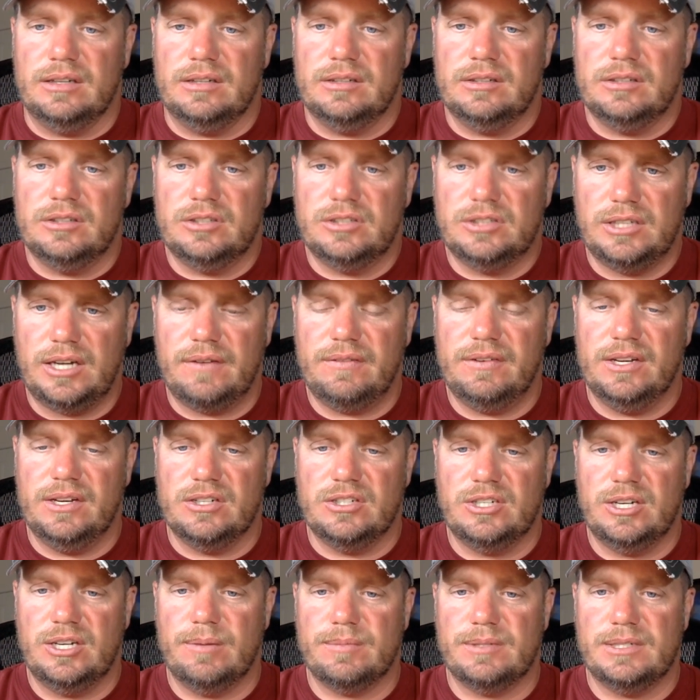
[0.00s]
Chevy and
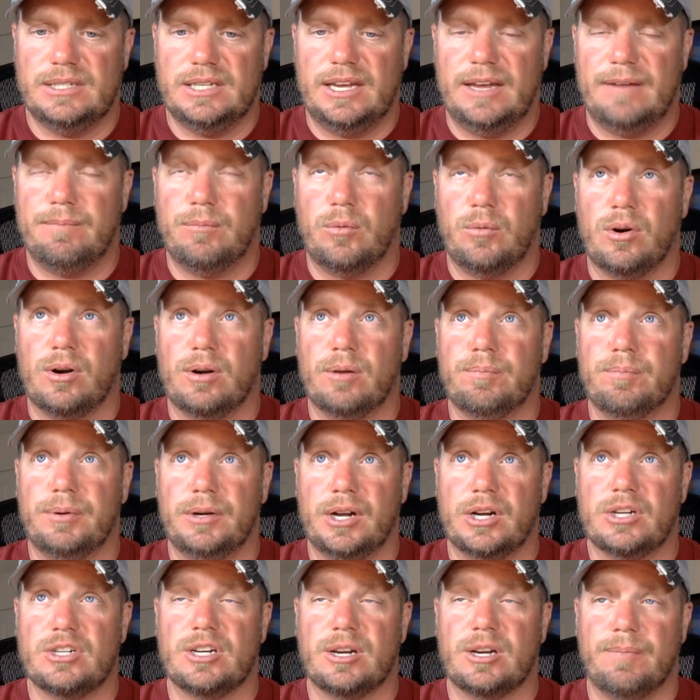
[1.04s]
GMC have more
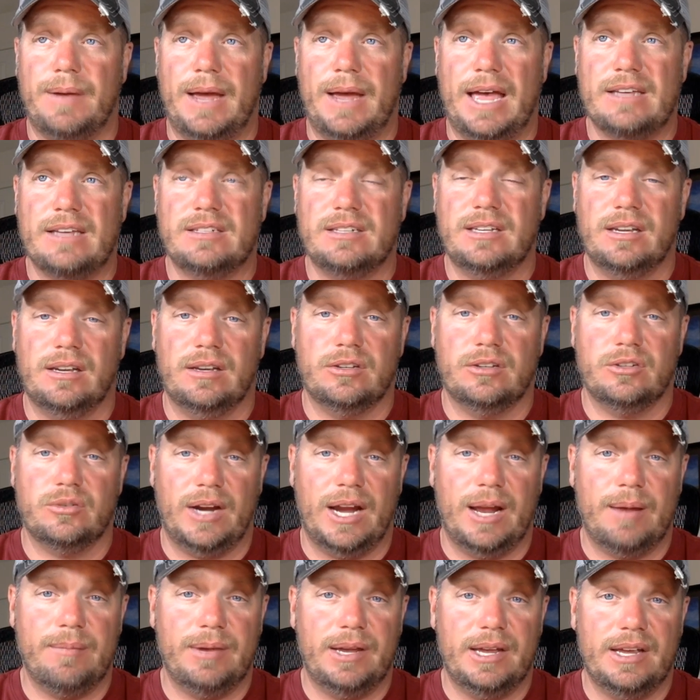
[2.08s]
production capacity than
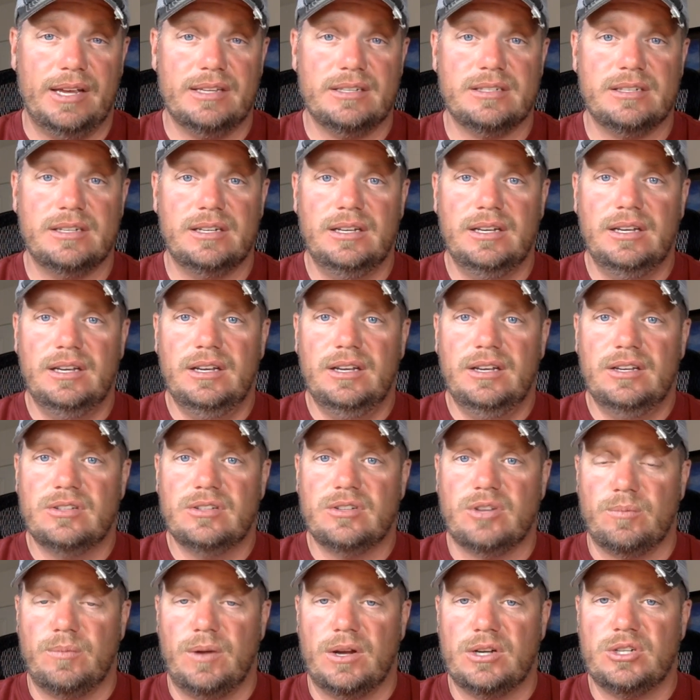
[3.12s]
Ram has. So
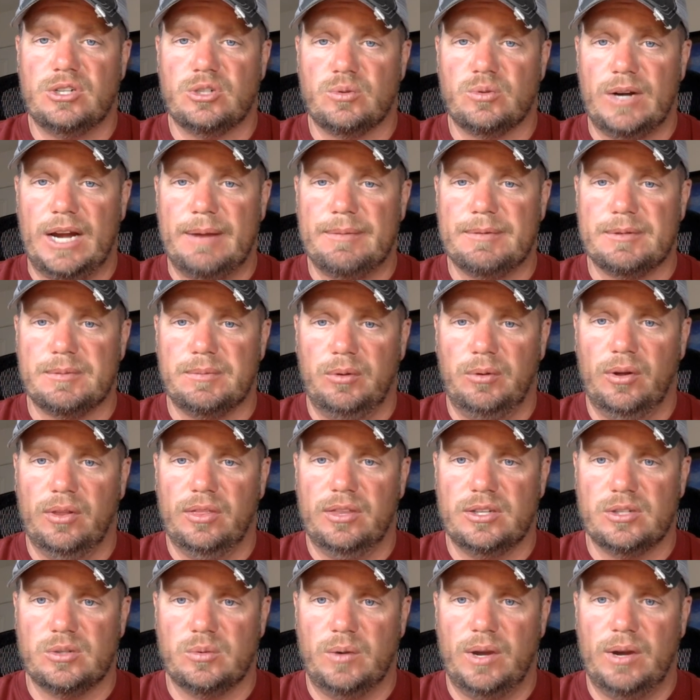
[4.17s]
as much as Ram is blowing
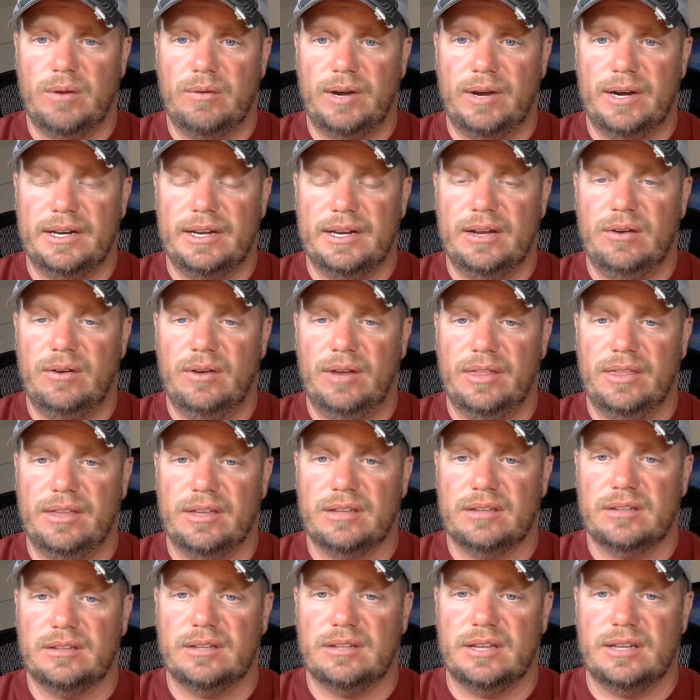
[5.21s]
things away right now, I
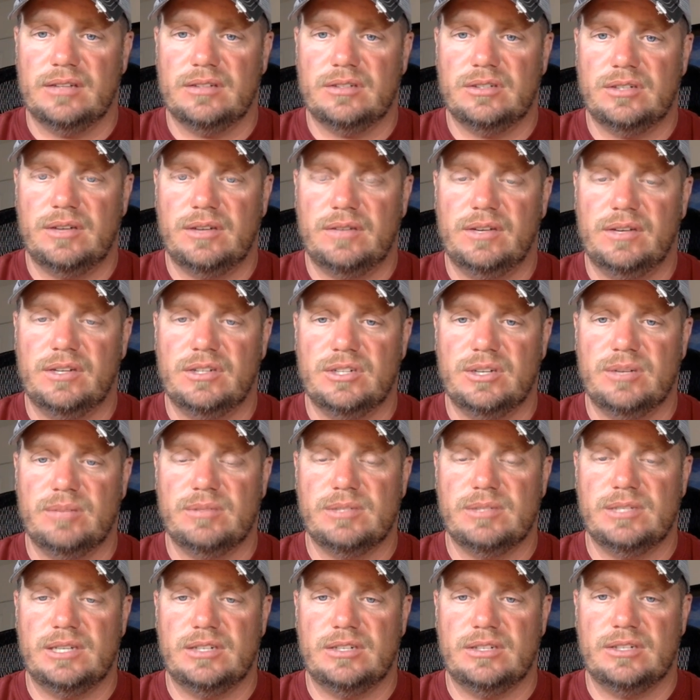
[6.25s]
think that Chevy and
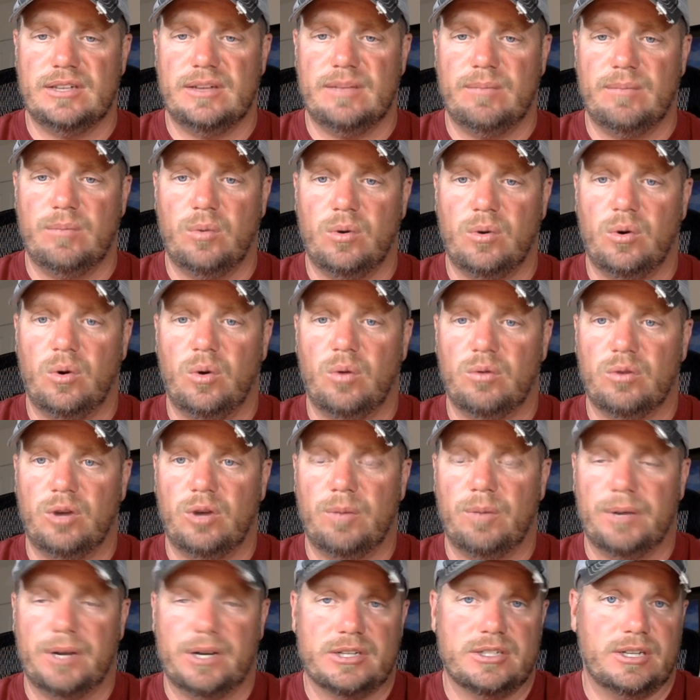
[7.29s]
GMC just have more overall
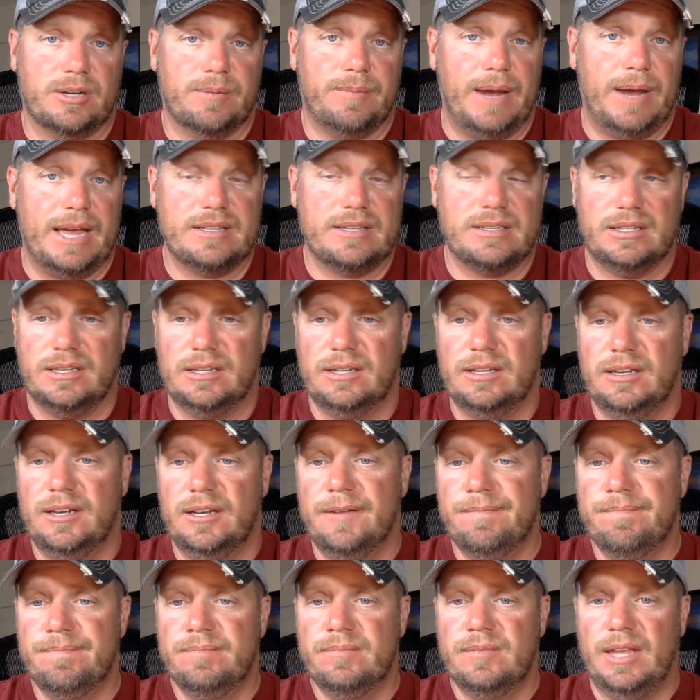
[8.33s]
production capacity,
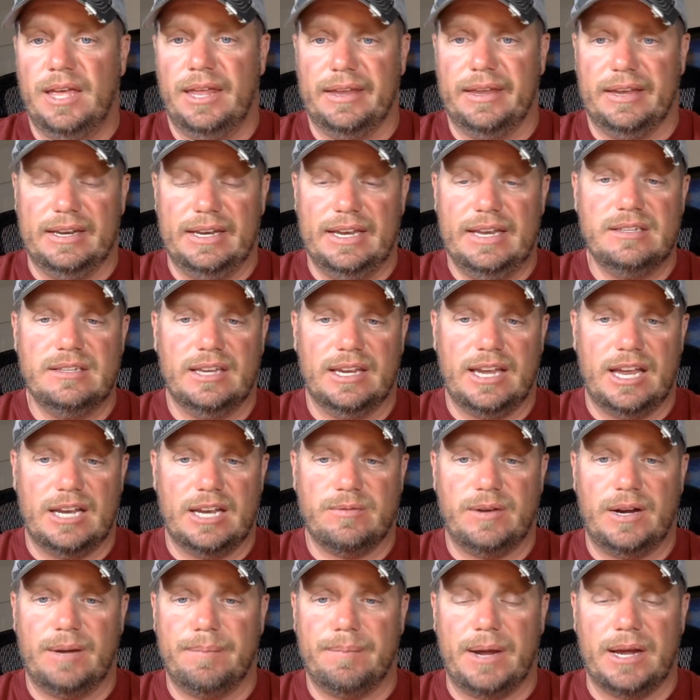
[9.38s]
and they could easily
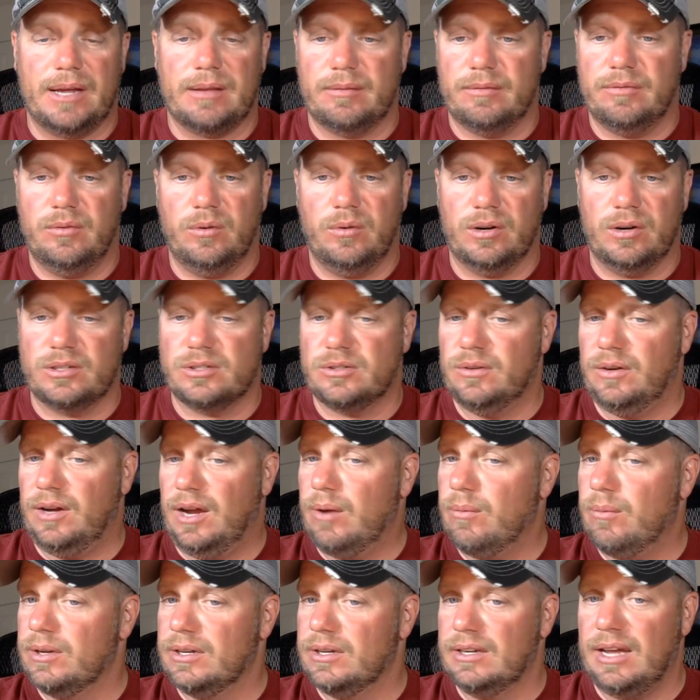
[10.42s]
catch right back at the Ford. So I
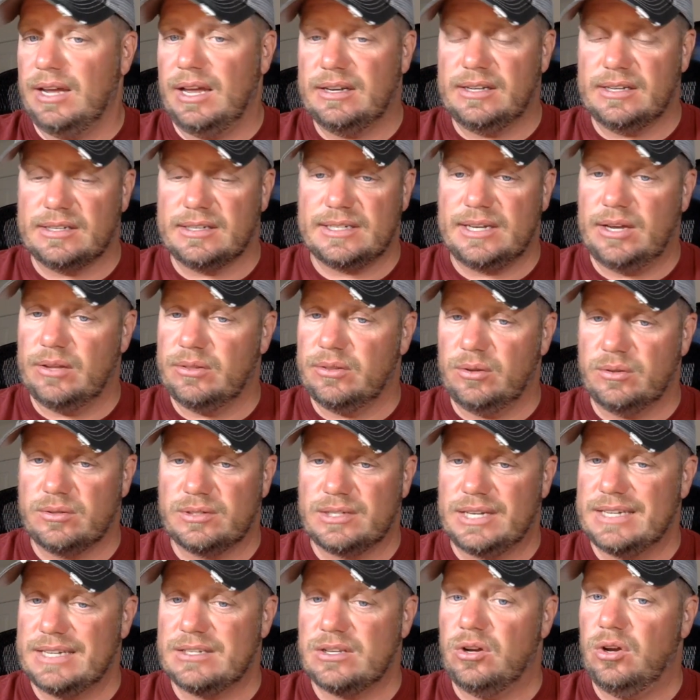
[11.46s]
would not discount those
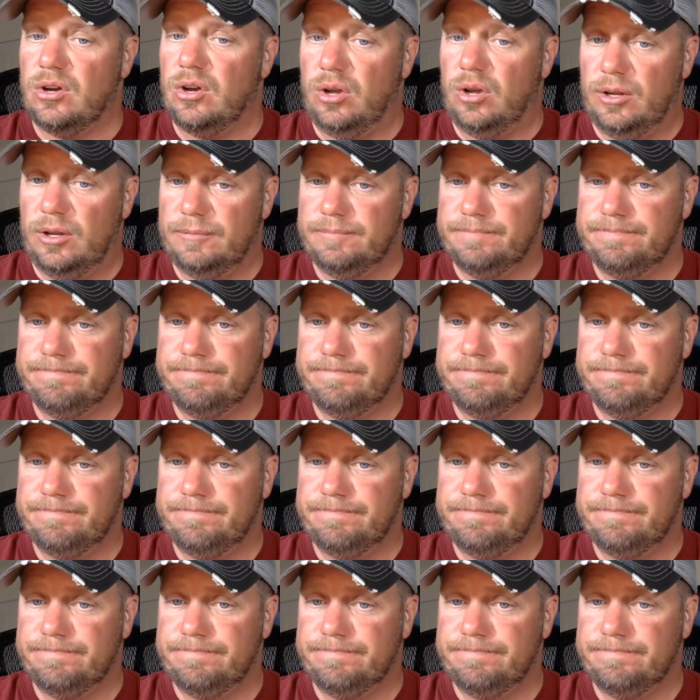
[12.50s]
guys at all.